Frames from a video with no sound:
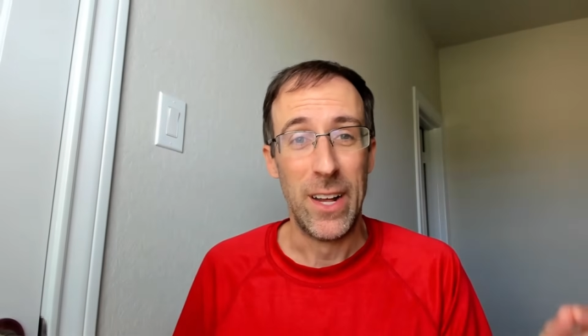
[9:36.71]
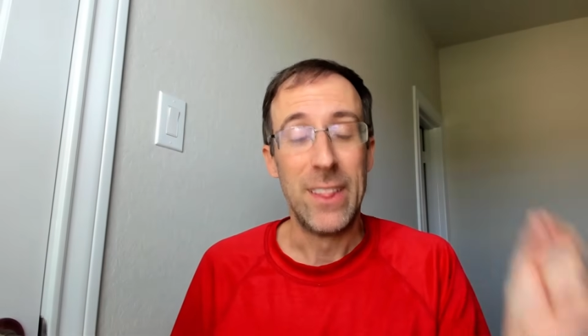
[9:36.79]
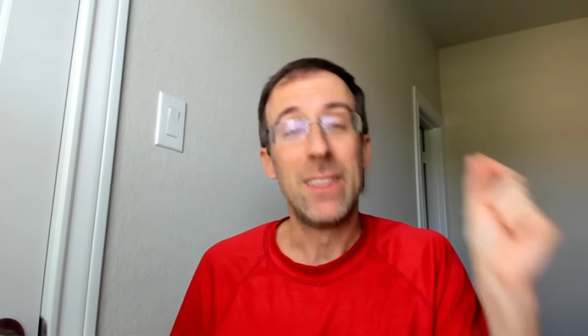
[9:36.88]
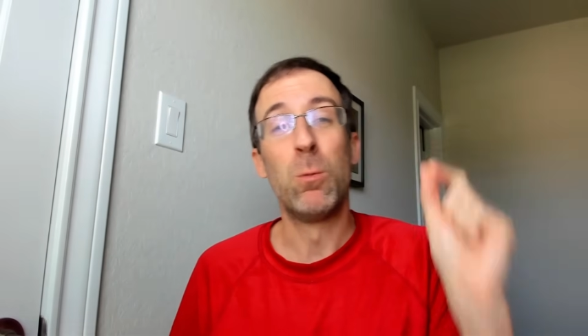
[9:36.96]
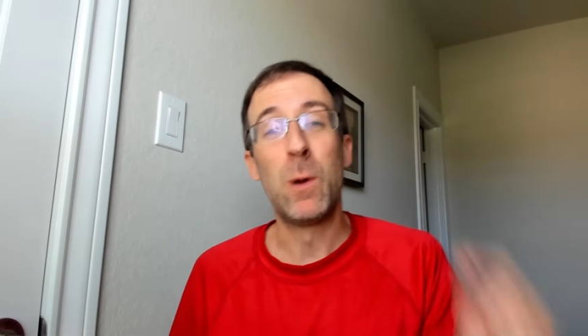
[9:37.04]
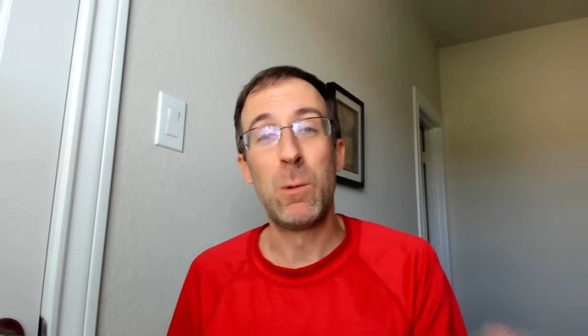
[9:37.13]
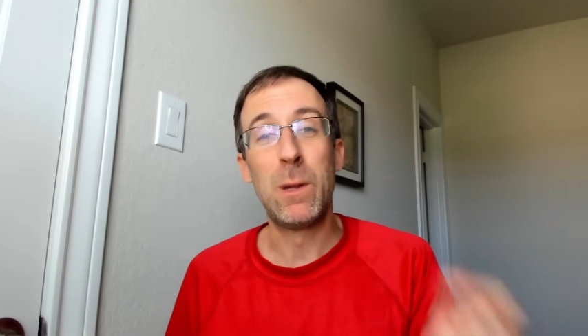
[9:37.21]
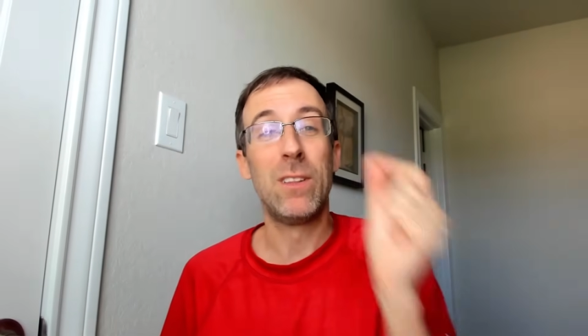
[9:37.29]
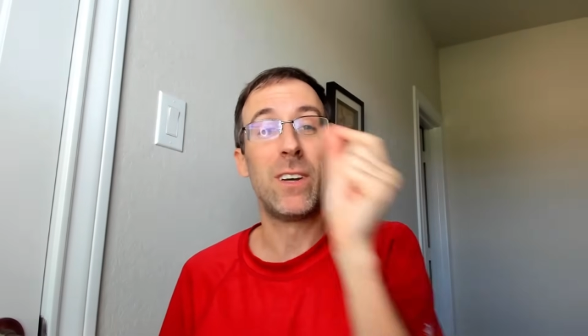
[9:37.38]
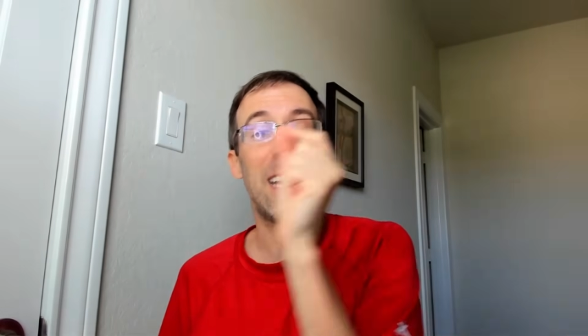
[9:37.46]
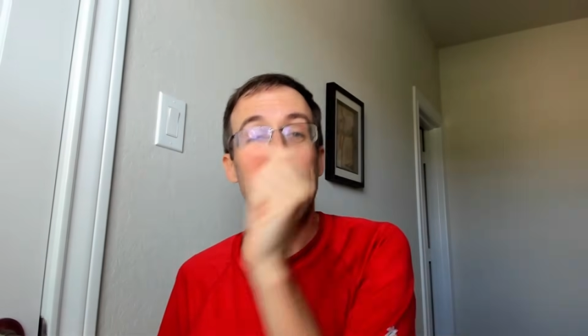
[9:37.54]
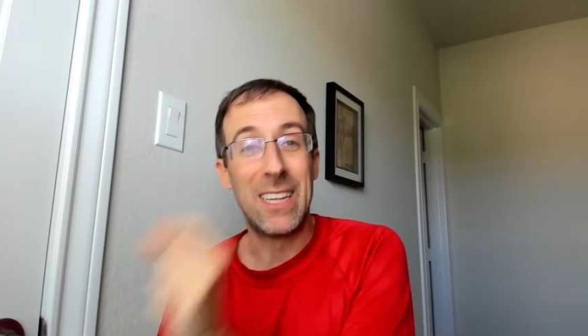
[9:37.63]
than when we
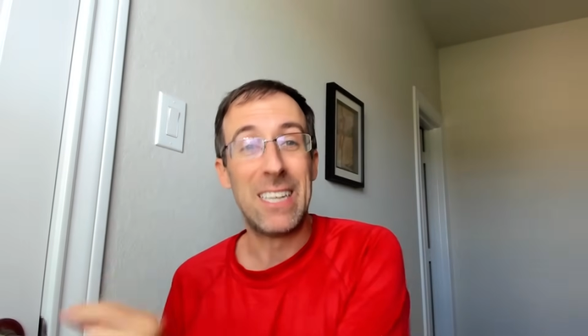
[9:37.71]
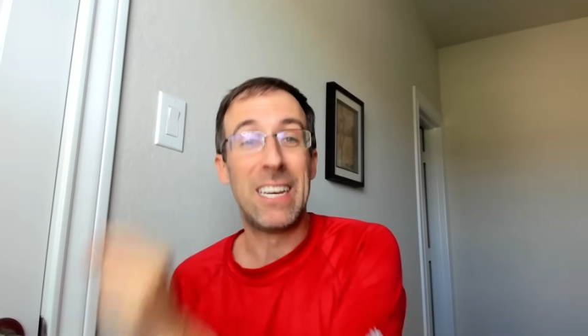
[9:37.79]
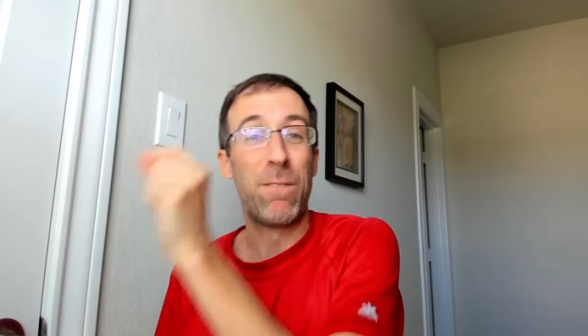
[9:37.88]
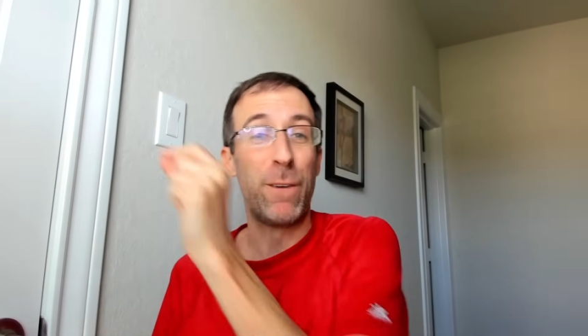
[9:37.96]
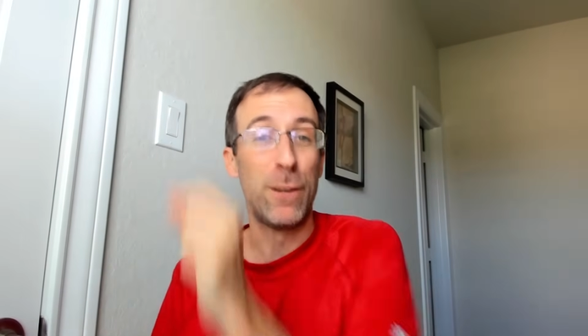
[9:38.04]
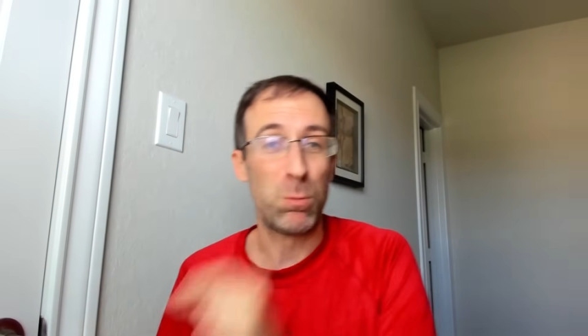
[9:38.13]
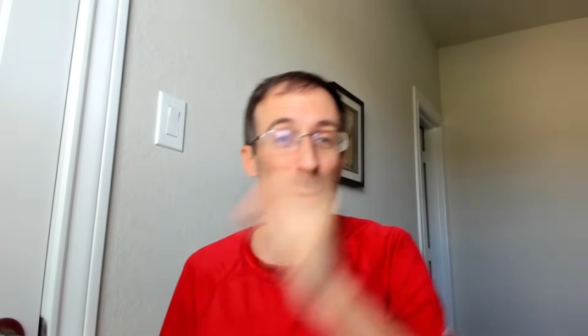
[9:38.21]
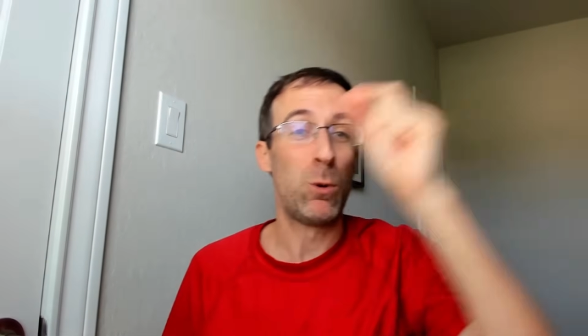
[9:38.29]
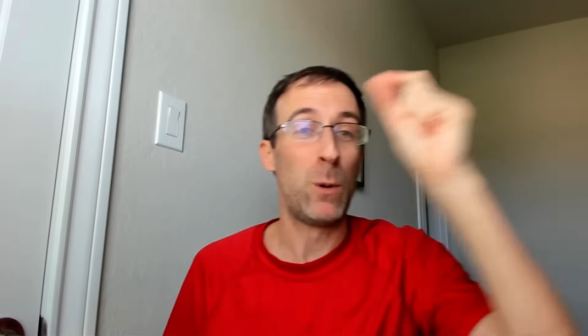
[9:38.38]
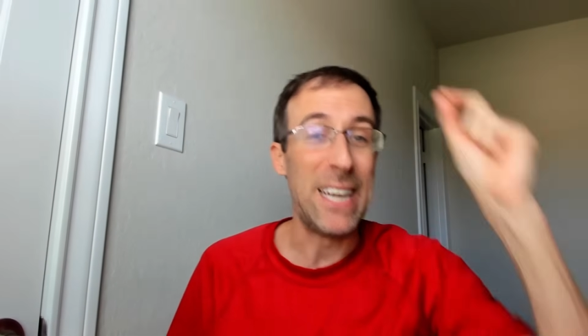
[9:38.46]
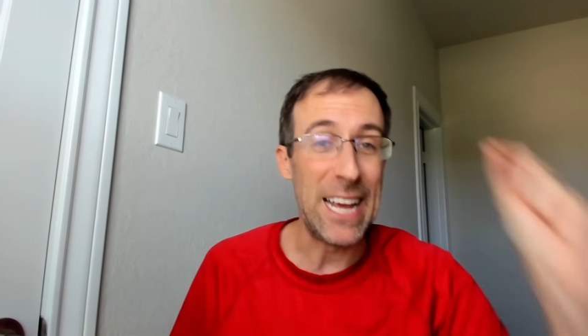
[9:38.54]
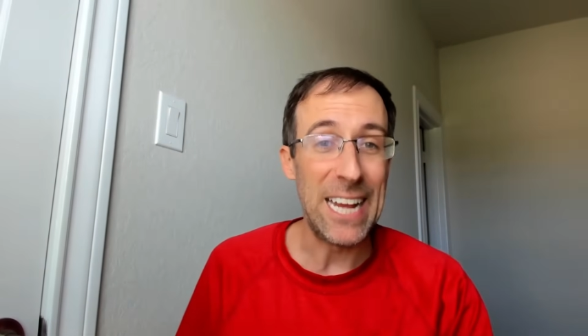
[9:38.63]
look at the difference
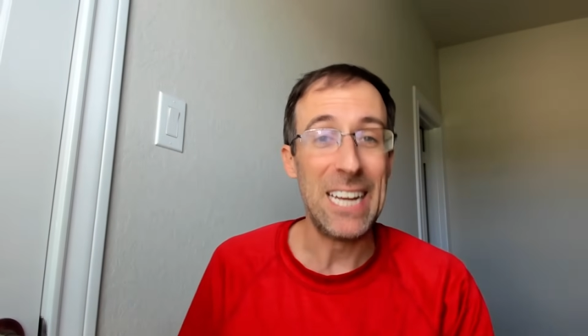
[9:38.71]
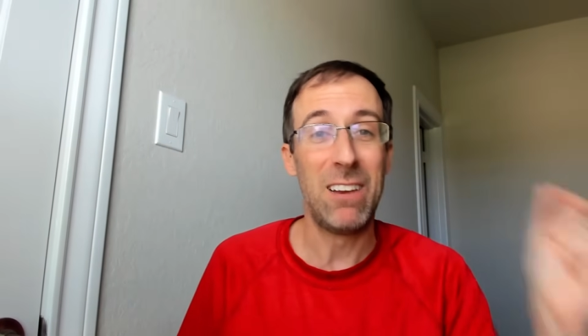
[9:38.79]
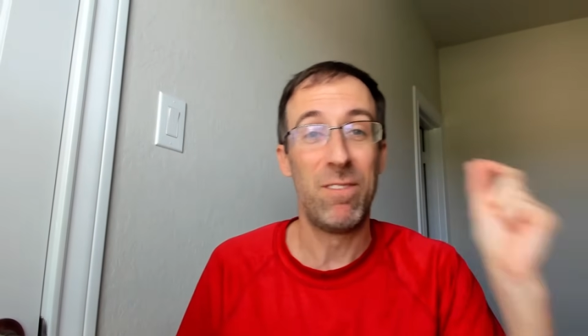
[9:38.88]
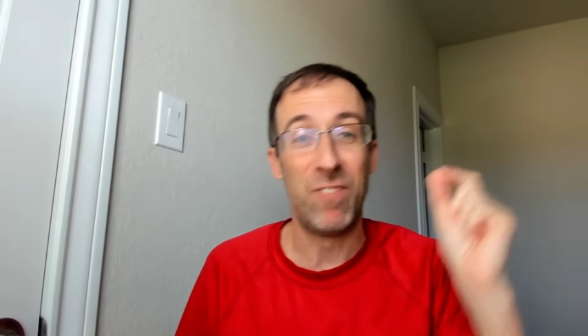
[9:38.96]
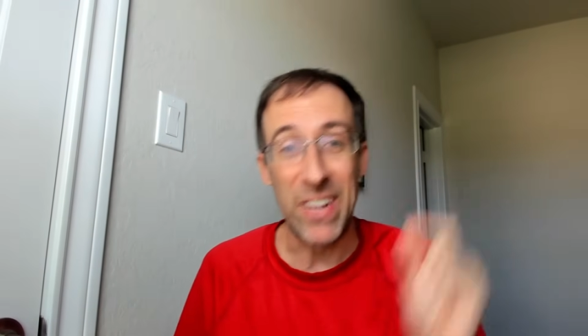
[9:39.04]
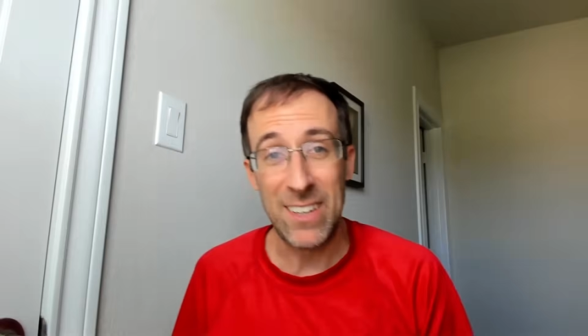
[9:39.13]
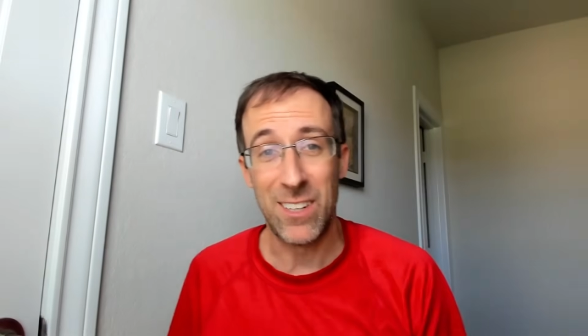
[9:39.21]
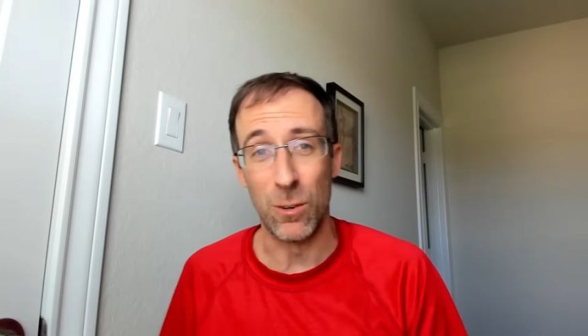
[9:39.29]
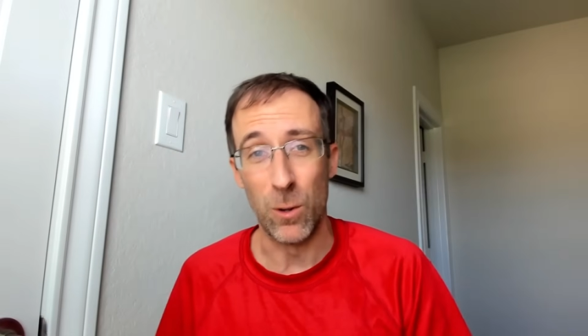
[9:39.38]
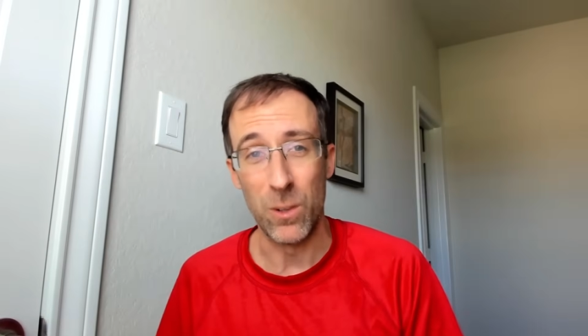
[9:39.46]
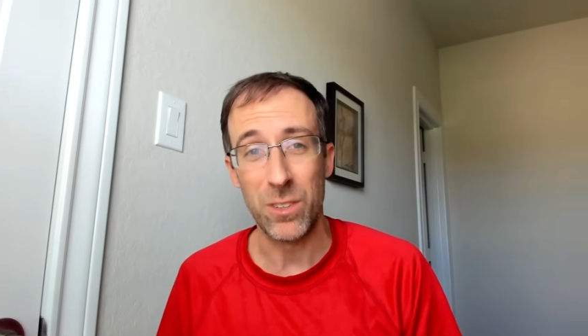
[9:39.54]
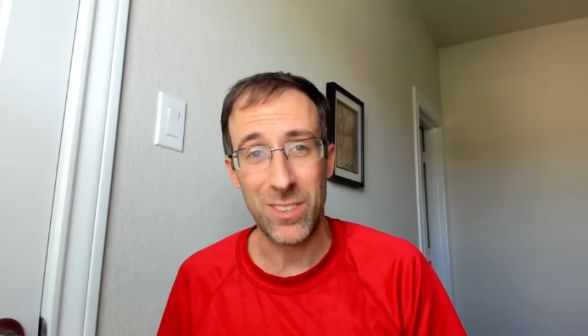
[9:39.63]
between
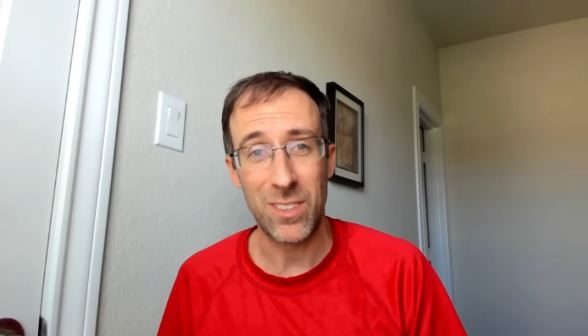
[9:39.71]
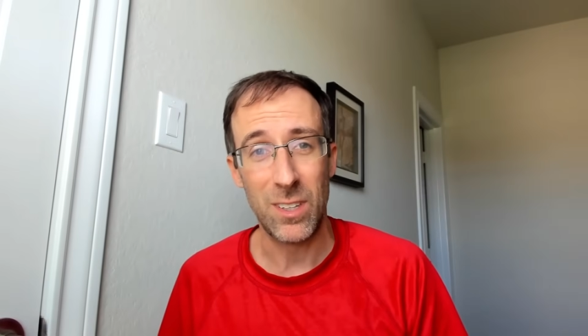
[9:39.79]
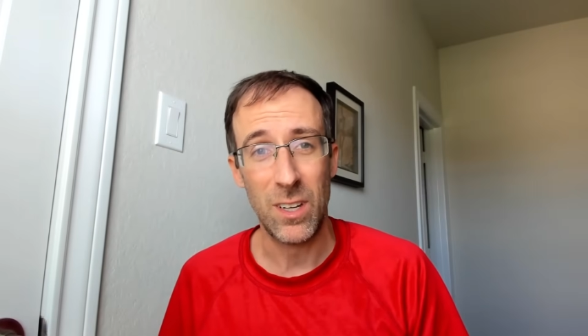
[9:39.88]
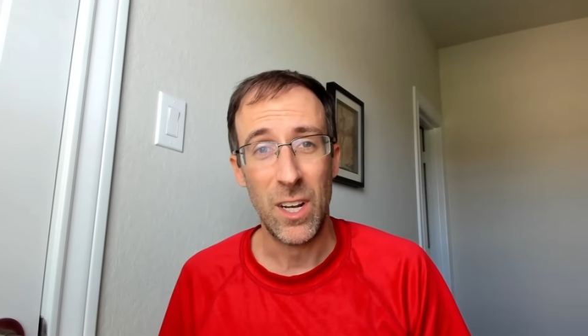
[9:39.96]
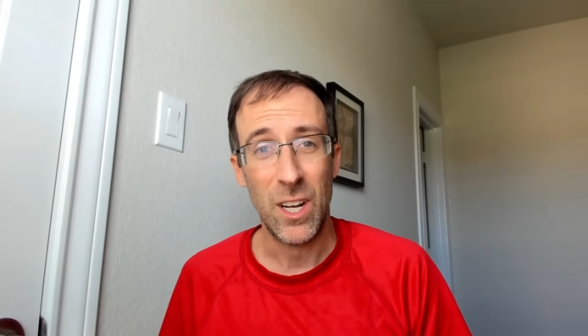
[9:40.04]
individuals.